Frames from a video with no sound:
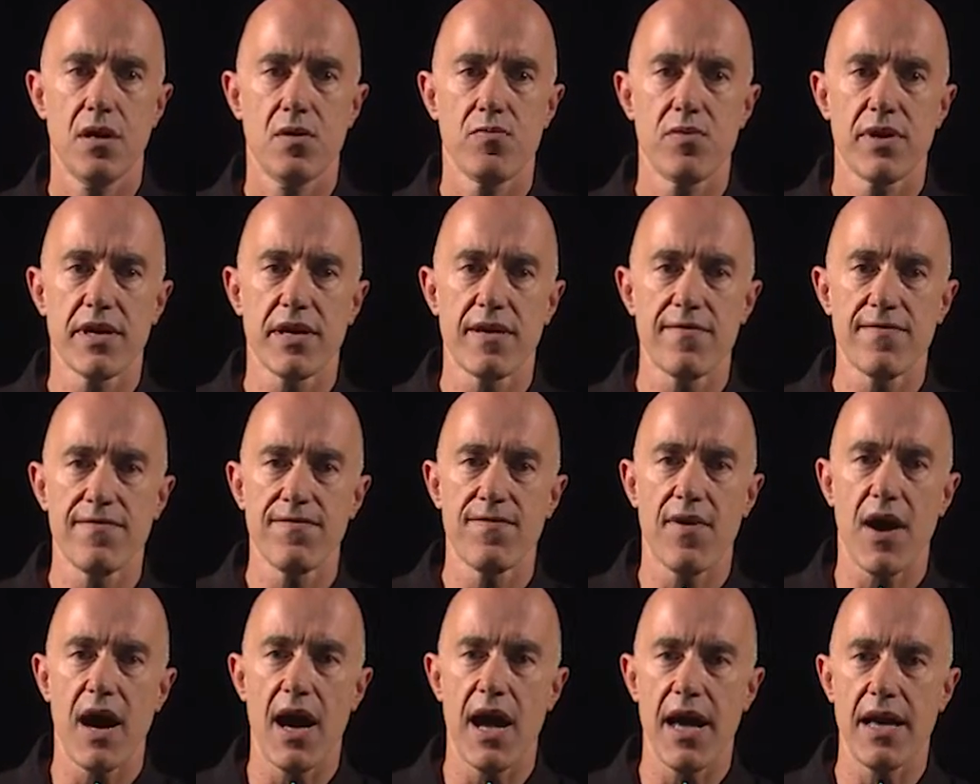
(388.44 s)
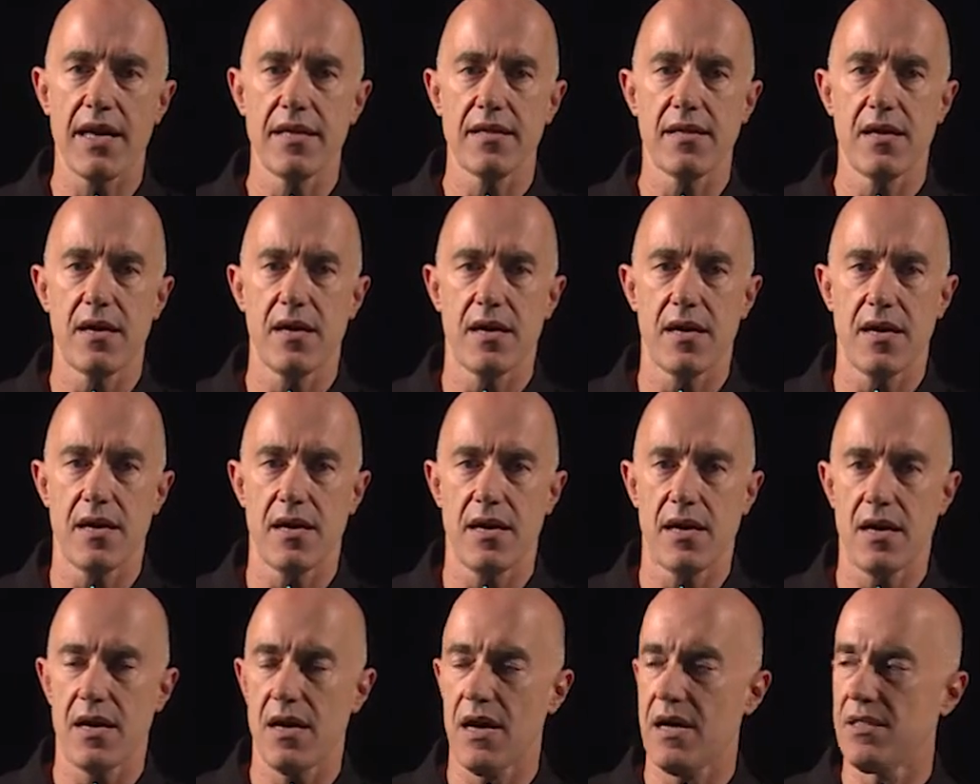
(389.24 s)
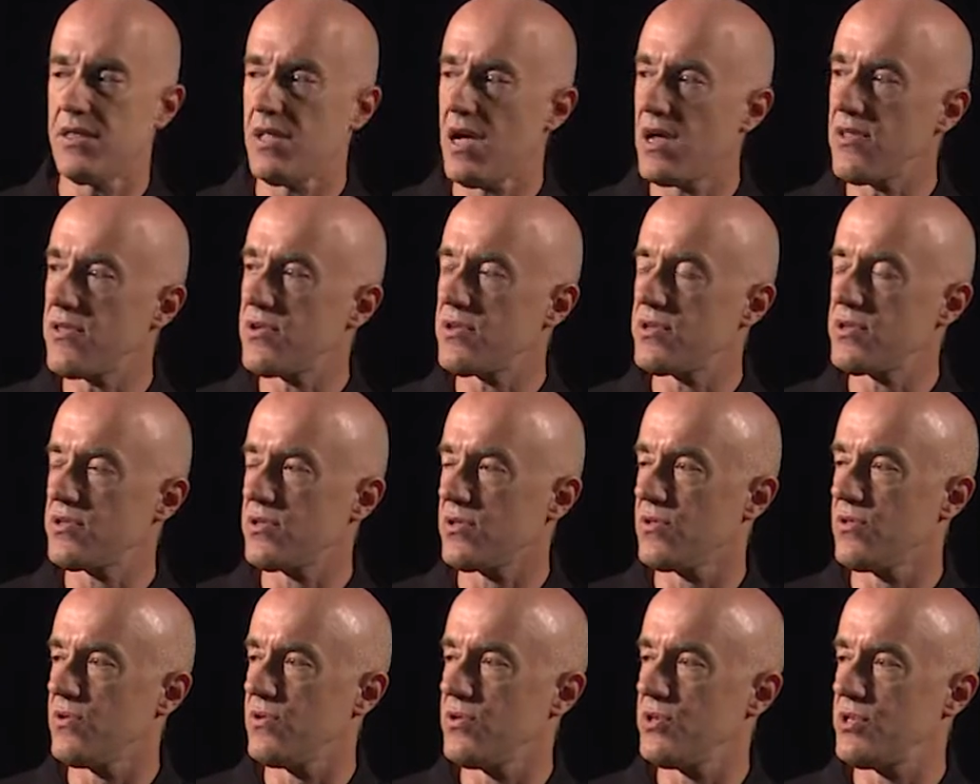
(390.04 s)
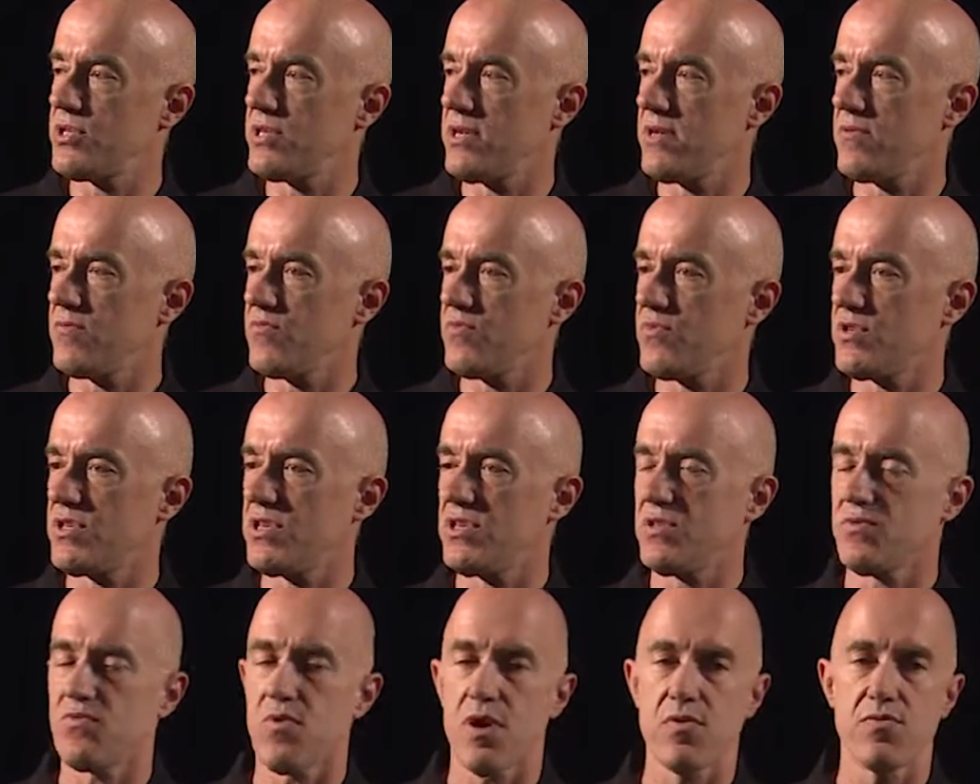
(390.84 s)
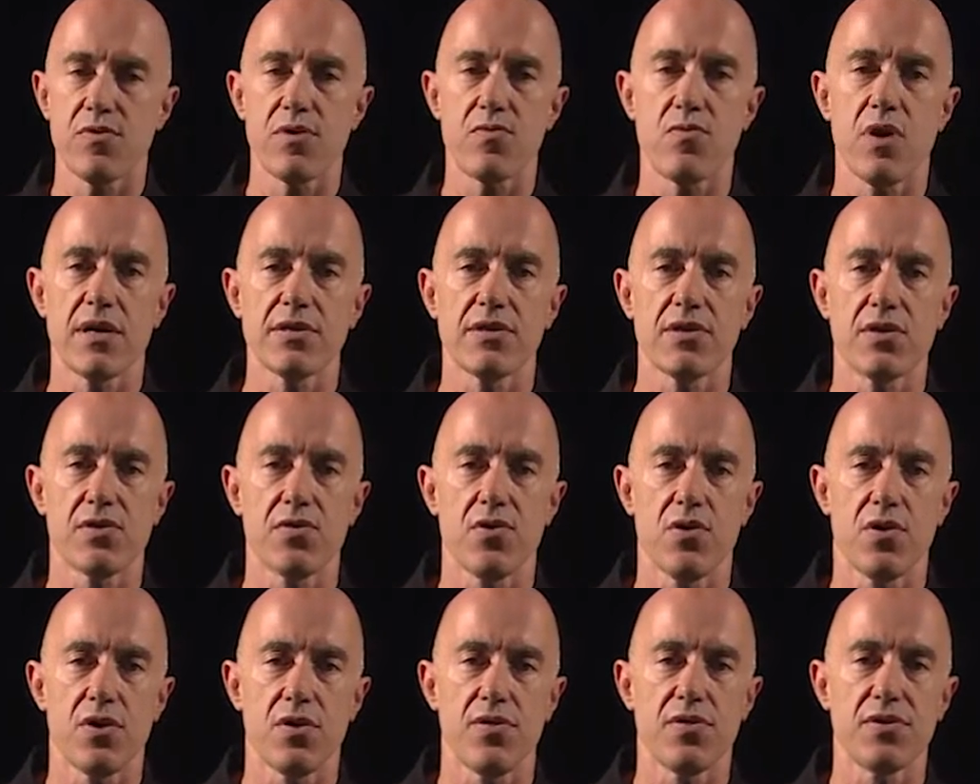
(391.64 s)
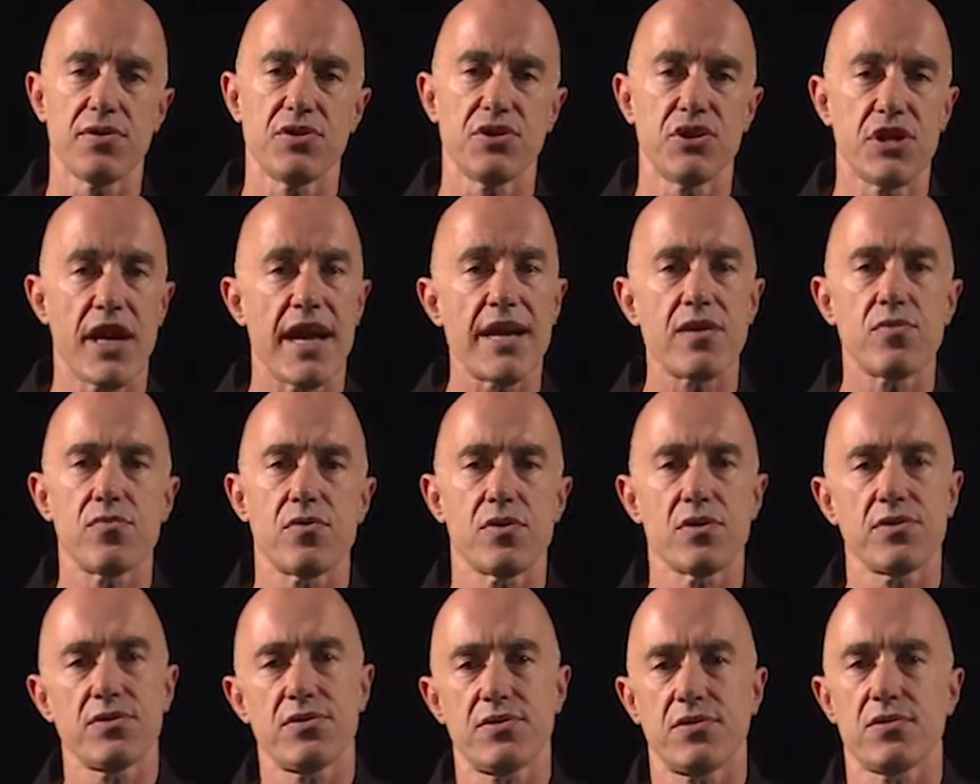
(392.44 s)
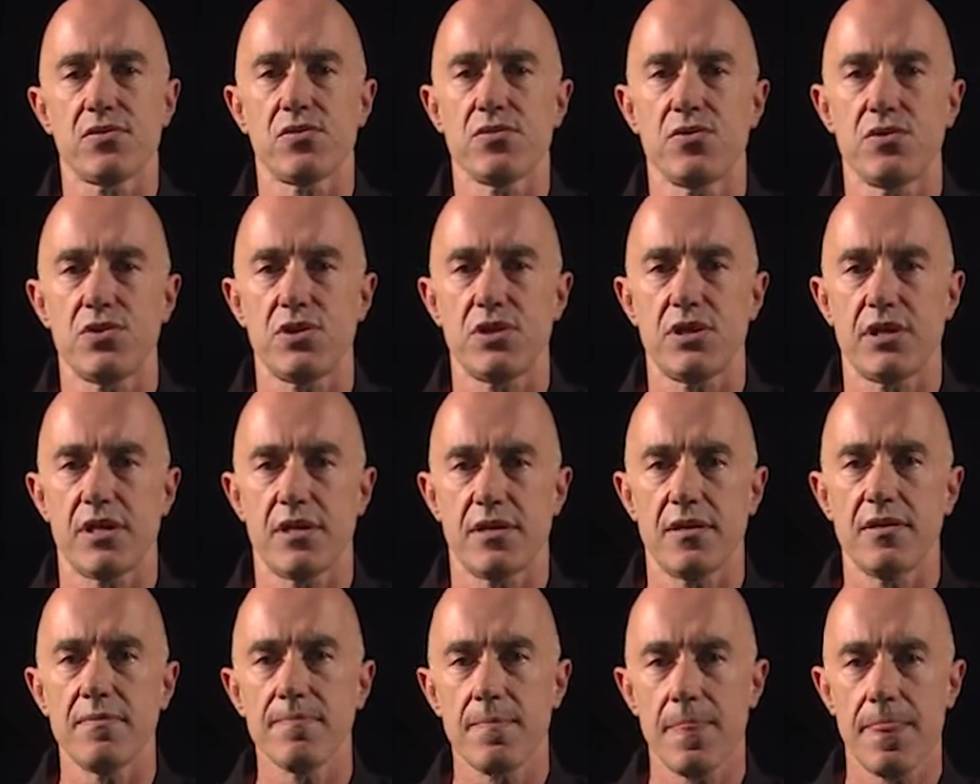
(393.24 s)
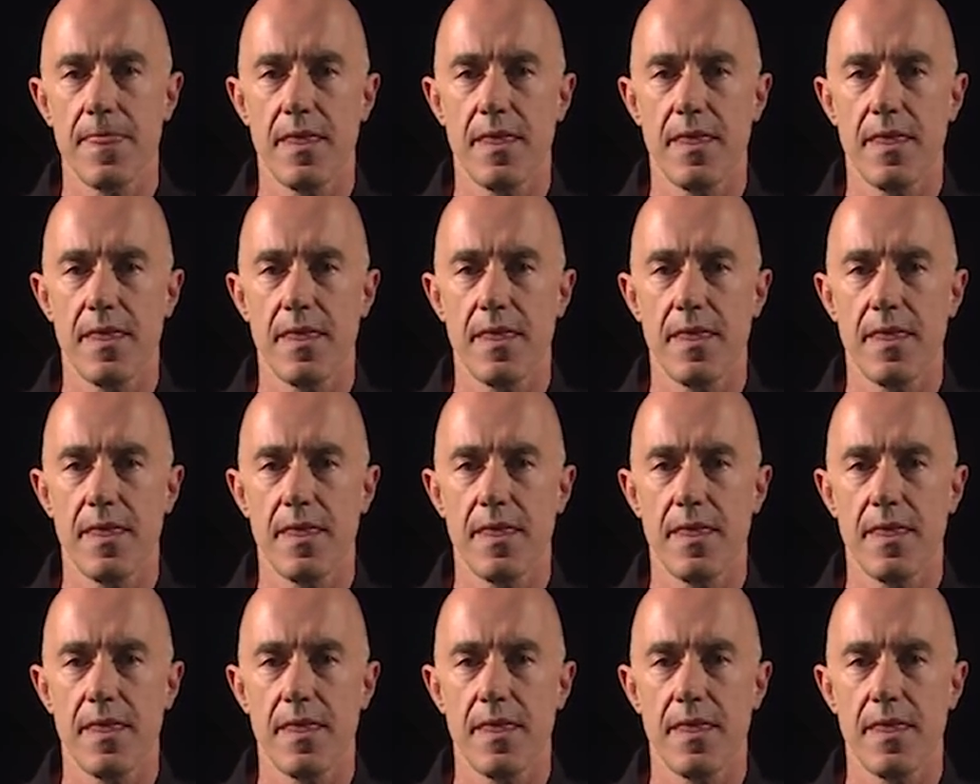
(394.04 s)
We can find uh, another solution, which is what we want to call the general solution